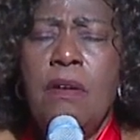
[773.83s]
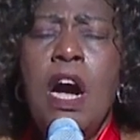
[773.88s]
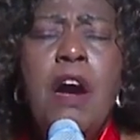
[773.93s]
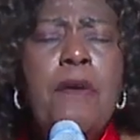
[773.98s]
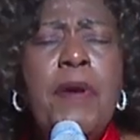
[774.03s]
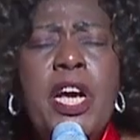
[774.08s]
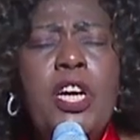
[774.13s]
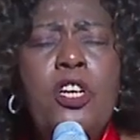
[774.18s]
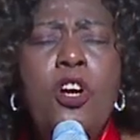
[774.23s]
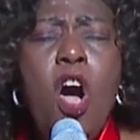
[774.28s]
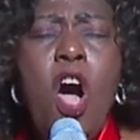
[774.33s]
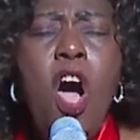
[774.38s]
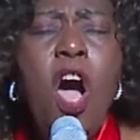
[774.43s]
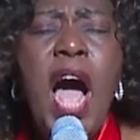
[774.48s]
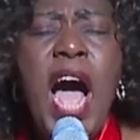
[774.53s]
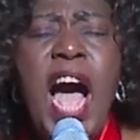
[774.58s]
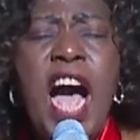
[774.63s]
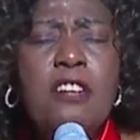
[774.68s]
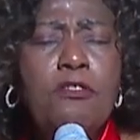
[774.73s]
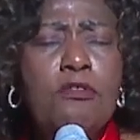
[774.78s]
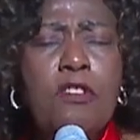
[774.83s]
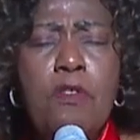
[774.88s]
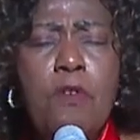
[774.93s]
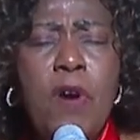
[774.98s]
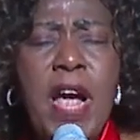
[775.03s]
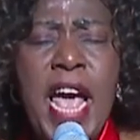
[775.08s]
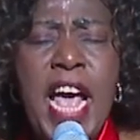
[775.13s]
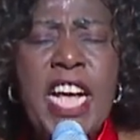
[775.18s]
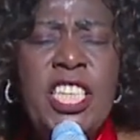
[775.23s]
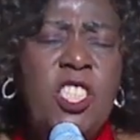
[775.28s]
When we go out, we
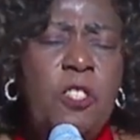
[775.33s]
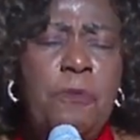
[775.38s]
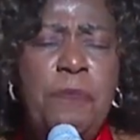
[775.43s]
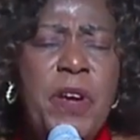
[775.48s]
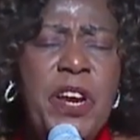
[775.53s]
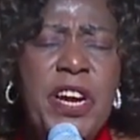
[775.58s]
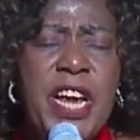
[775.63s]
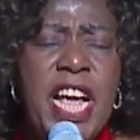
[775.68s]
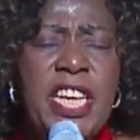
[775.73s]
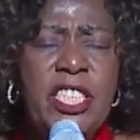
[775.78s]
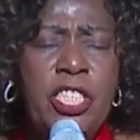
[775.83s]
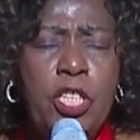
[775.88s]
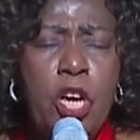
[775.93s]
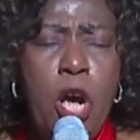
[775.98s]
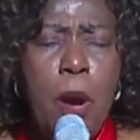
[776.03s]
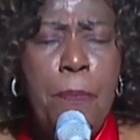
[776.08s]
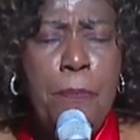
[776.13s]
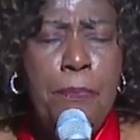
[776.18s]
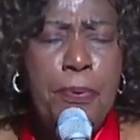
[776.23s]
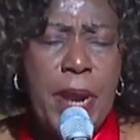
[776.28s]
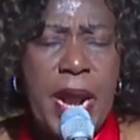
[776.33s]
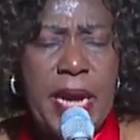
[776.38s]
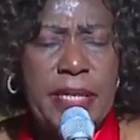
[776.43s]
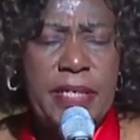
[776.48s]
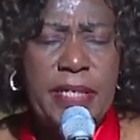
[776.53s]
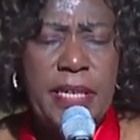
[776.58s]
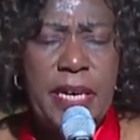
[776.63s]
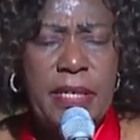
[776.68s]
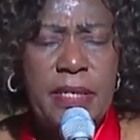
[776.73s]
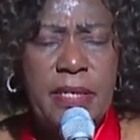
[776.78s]
will experience your
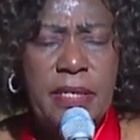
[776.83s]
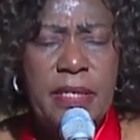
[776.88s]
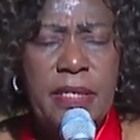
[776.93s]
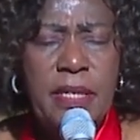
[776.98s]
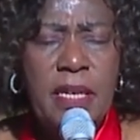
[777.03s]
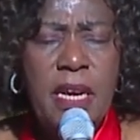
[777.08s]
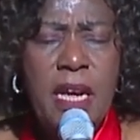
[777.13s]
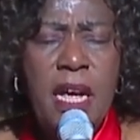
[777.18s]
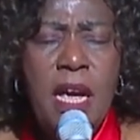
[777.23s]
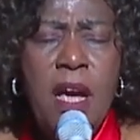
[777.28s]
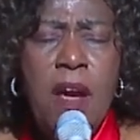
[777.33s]
presence.